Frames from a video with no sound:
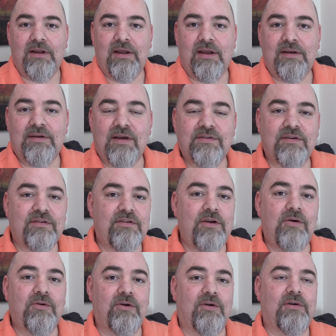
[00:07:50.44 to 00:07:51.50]
It does us
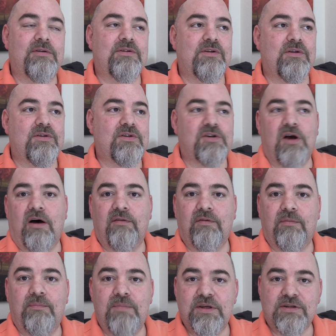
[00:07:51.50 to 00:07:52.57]
no good to solve
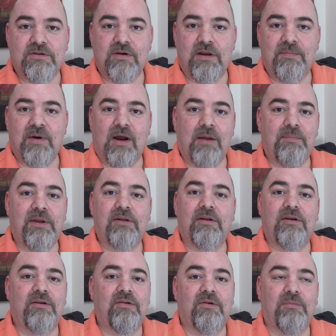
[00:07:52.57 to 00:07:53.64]
a mystery by
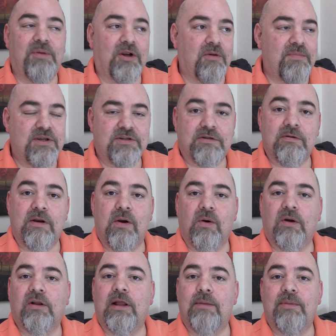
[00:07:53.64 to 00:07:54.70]
appealing to a bigger mystery or
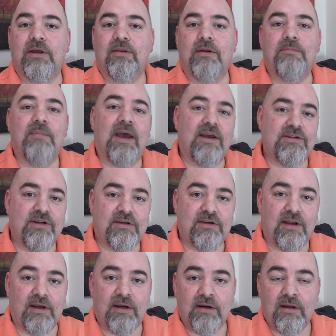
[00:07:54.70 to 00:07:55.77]
claiming that magic
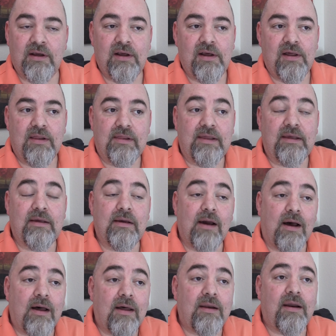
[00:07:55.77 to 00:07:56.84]
did it. The
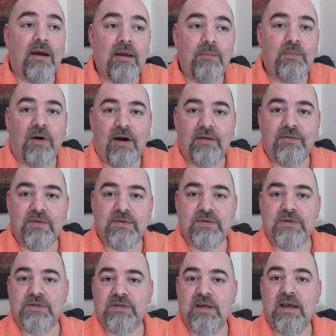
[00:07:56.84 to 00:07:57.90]
God
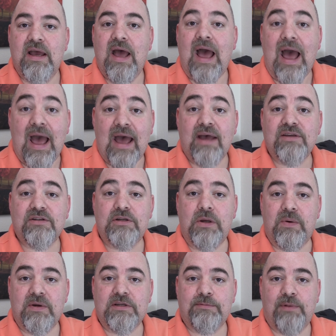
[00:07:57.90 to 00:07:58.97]
hypothesis has
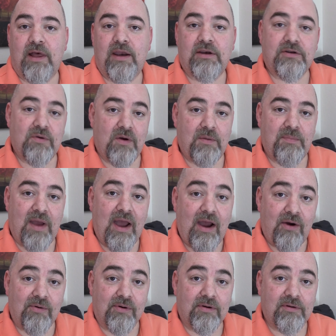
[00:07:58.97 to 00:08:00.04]
no explanatory
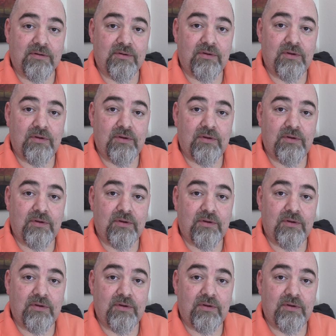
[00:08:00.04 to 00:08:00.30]
power,